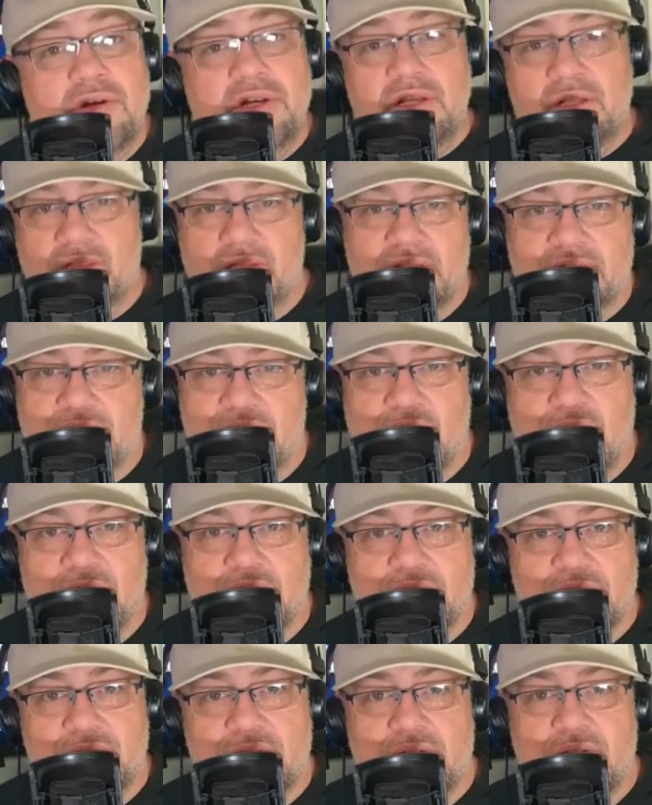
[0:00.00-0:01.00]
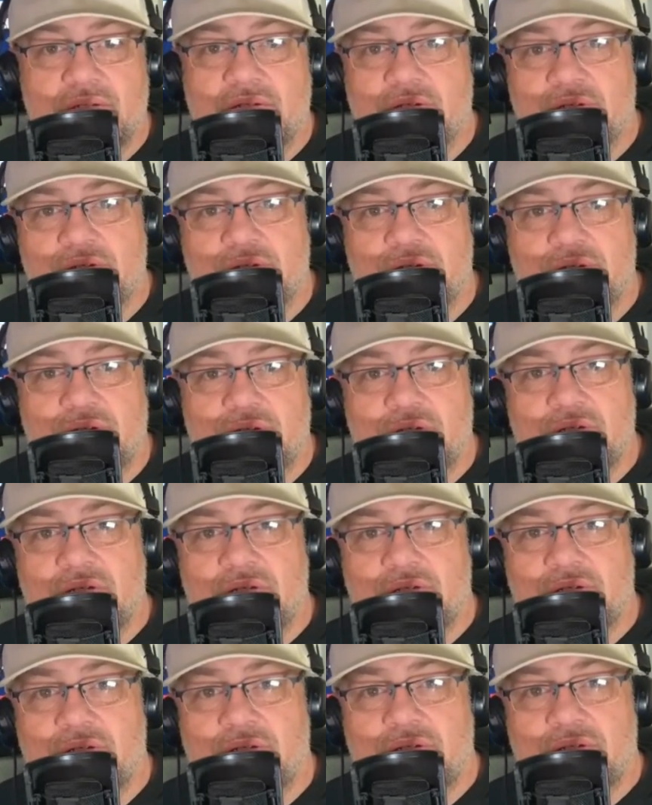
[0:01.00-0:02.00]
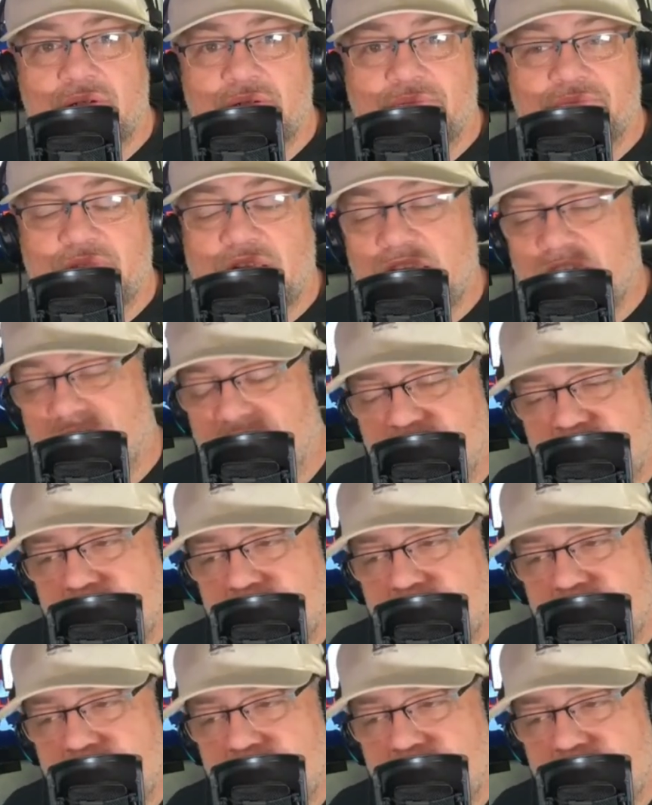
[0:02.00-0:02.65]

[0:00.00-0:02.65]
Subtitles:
any of these guys. And if he